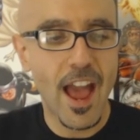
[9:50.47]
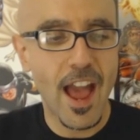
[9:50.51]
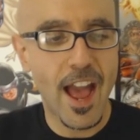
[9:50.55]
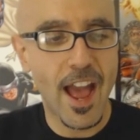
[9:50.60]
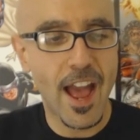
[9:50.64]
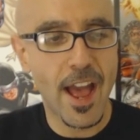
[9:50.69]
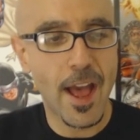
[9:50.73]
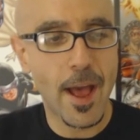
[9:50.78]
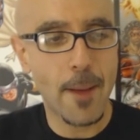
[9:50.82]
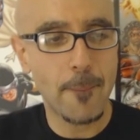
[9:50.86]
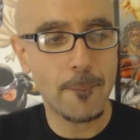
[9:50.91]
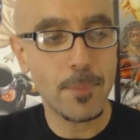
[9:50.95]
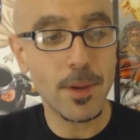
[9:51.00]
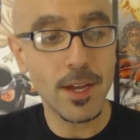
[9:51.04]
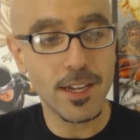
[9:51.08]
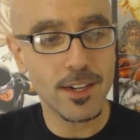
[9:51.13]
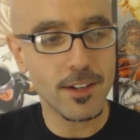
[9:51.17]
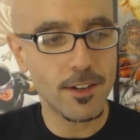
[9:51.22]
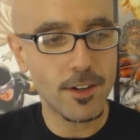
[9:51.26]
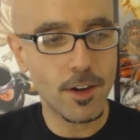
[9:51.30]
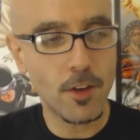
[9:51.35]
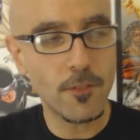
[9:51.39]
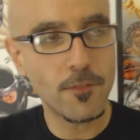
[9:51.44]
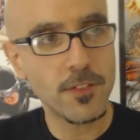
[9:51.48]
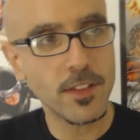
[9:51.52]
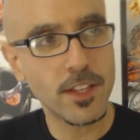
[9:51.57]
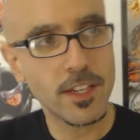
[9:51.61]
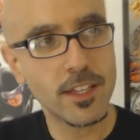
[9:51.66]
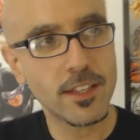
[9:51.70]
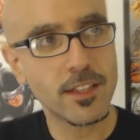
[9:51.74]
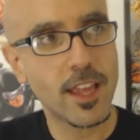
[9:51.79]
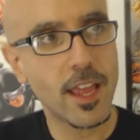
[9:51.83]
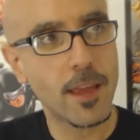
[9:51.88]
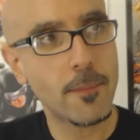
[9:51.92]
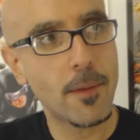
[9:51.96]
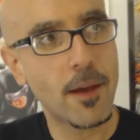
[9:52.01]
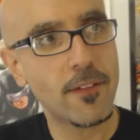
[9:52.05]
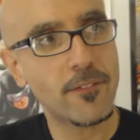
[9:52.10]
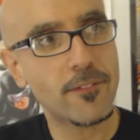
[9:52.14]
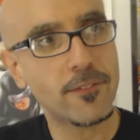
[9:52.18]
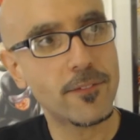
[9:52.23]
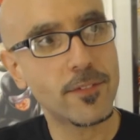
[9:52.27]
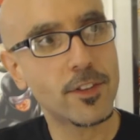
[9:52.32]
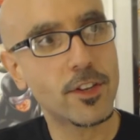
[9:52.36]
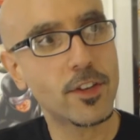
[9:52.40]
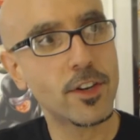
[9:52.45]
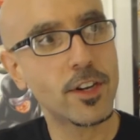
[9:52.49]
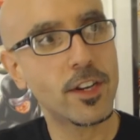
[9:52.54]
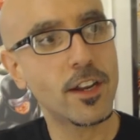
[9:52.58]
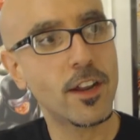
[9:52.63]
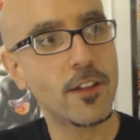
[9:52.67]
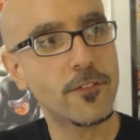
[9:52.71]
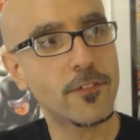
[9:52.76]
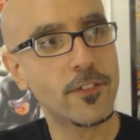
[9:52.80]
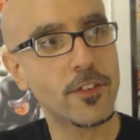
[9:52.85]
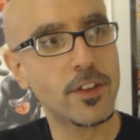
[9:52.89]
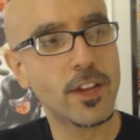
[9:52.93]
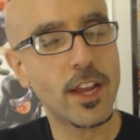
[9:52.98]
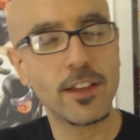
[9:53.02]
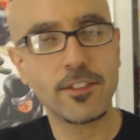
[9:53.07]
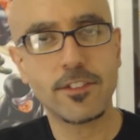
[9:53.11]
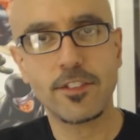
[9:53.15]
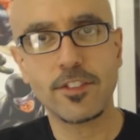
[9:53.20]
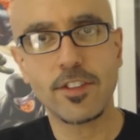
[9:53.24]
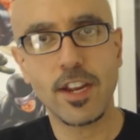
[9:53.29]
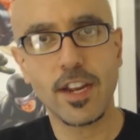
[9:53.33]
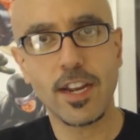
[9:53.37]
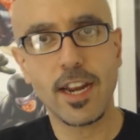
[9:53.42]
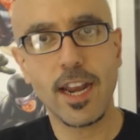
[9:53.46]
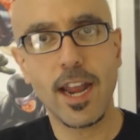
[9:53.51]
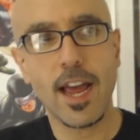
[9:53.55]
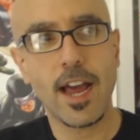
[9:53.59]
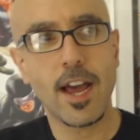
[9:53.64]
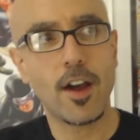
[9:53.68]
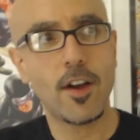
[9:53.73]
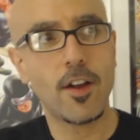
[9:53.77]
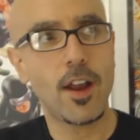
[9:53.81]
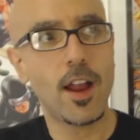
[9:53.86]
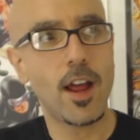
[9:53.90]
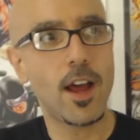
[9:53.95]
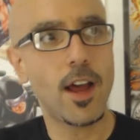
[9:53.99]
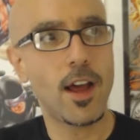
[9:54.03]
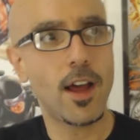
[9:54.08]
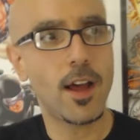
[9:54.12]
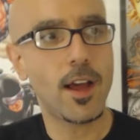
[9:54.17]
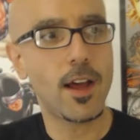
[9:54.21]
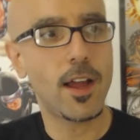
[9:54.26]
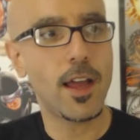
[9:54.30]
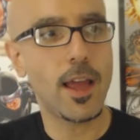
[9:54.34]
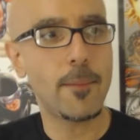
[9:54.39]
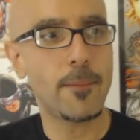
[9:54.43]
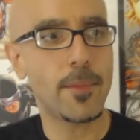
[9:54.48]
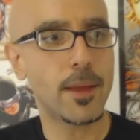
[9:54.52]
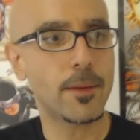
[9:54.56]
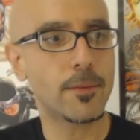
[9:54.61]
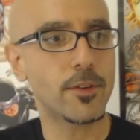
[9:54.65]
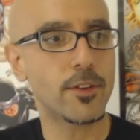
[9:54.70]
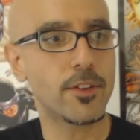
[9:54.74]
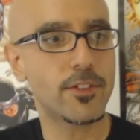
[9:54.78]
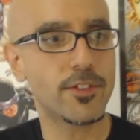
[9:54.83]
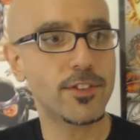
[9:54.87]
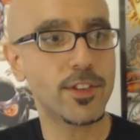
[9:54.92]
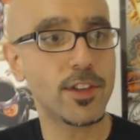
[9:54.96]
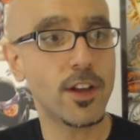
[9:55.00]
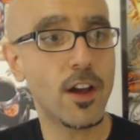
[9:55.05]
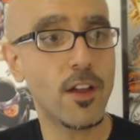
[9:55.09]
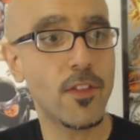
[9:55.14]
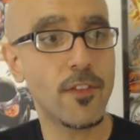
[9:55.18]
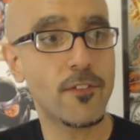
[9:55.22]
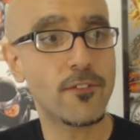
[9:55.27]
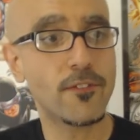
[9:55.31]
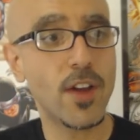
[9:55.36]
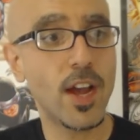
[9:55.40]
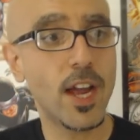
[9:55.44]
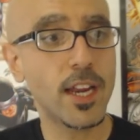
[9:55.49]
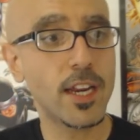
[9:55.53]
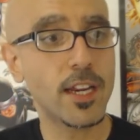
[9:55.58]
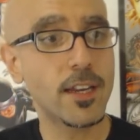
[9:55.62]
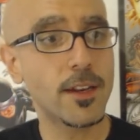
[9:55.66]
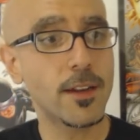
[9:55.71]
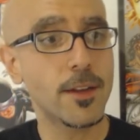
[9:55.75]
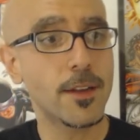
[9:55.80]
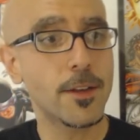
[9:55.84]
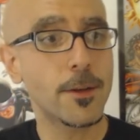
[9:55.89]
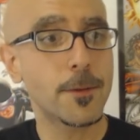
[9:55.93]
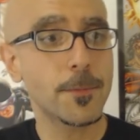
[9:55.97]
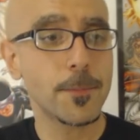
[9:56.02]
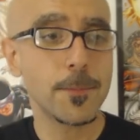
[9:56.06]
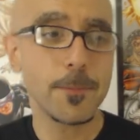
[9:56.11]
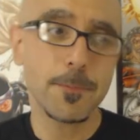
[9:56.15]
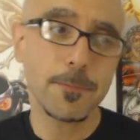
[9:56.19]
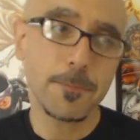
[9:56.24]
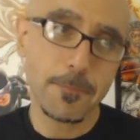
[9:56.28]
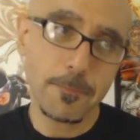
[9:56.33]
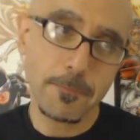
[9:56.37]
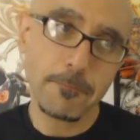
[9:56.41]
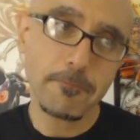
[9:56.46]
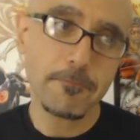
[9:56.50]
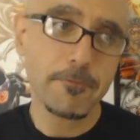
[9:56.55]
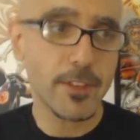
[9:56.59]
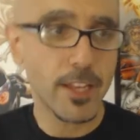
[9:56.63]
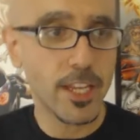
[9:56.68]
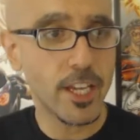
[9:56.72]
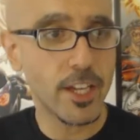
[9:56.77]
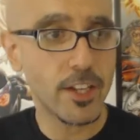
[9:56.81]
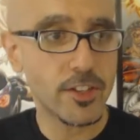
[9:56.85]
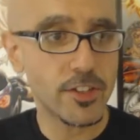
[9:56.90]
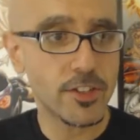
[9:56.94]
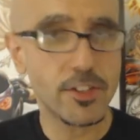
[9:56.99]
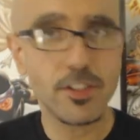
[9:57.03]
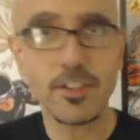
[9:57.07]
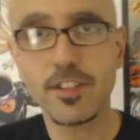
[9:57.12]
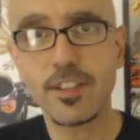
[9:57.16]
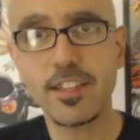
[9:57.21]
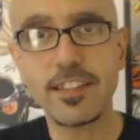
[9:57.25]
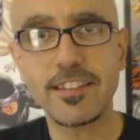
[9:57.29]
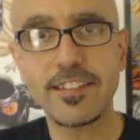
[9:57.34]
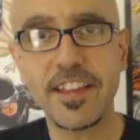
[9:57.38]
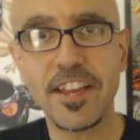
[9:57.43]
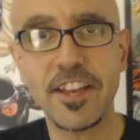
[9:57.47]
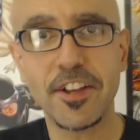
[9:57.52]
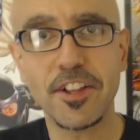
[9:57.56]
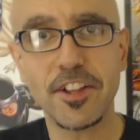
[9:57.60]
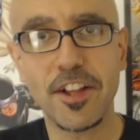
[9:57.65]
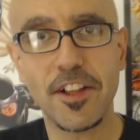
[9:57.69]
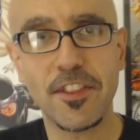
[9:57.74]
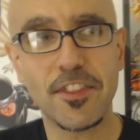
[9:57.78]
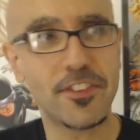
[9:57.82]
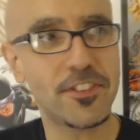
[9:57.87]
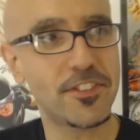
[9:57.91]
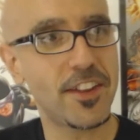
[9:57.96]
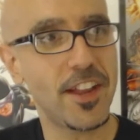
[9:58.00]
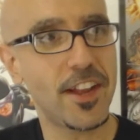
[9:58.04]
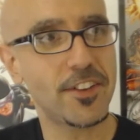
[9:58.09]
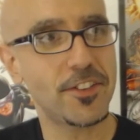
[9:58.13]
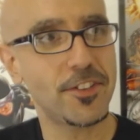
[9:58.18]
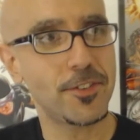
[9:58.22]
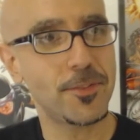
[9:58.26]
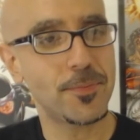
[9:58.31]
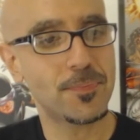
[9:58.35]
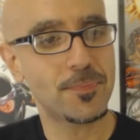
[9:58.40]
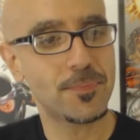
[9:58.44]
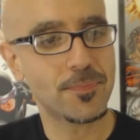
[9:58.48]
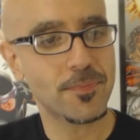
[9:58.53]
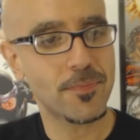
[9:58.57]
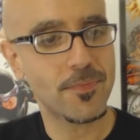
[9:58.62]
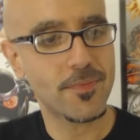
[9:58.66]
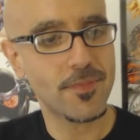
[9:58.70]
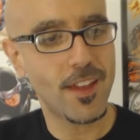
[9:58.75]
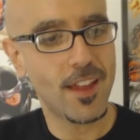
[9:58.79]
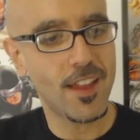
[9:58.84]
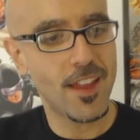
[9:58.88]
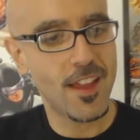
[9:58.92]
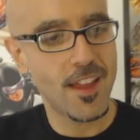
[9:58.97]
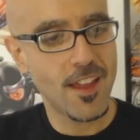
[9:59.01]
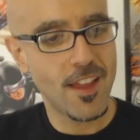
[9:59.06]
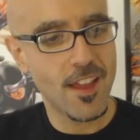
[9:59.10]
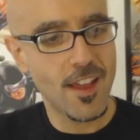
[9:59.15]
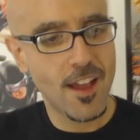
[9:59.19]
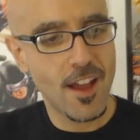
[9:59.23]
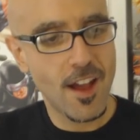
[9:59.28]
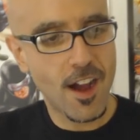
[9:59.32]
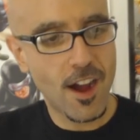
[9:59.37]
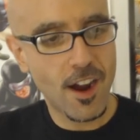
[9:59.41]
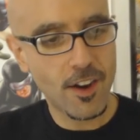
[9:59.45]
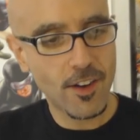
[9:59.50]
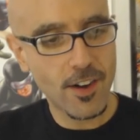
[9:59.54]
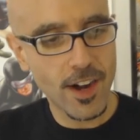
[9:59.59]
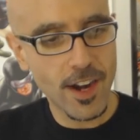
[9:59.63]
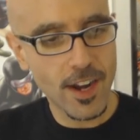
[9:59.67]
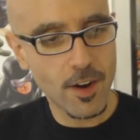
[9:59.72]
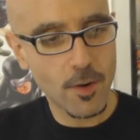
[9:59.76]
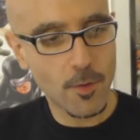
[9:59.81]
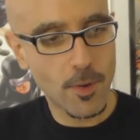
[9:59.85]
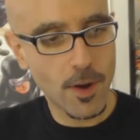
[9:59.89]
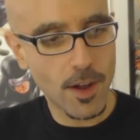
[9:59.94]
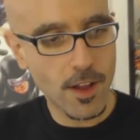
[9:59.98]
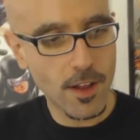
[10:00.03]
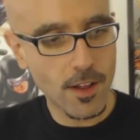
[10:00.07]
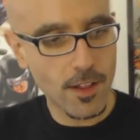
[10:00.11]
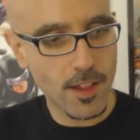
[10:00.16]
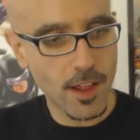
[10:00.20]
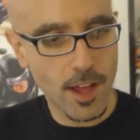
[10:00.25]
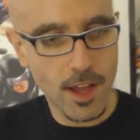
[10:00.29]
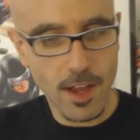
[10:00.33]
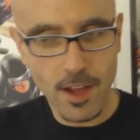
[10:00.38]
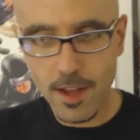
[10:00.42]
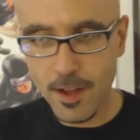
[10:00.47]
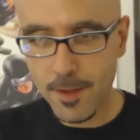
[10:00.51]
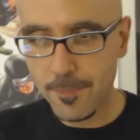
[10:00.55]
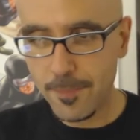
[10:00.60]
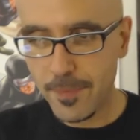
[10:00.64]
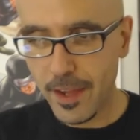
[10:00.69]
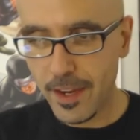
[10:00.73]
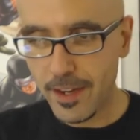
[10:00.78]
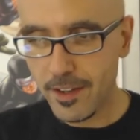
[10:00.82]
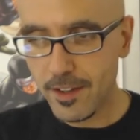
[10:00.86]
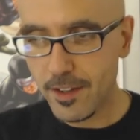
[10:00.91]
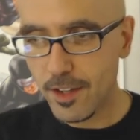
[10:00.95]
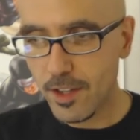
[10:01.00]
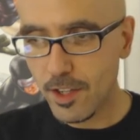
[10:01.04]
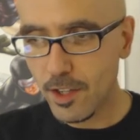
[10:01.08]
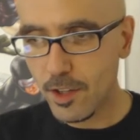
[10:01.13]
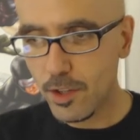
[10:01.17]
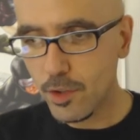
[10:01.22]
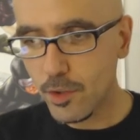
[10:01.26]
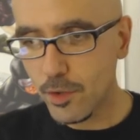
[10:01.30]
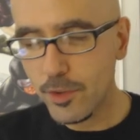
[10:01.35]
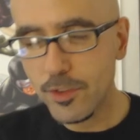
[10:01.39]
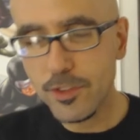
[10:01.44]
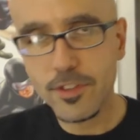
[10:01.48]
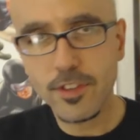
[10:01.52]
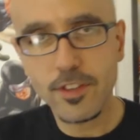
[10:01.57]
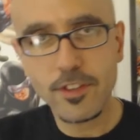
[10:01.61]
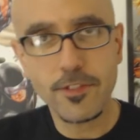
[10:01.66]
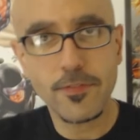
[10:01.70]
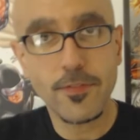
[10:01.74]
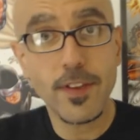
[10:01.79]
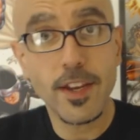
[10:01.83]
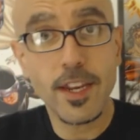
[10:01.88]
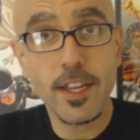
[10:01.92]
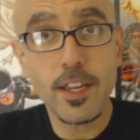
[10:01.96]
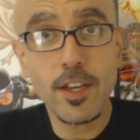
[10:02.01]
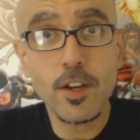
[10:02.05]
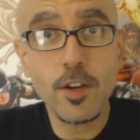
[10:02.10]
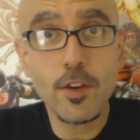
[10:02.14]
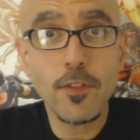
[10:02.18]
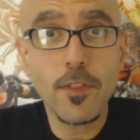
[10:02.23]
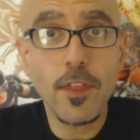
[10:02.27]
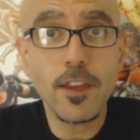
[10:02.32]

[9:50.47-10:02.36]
But hopefully it came out good enough for you guys to check it out and be able to see all the fine-ish detail on the statue. All right, well, that concludes this video.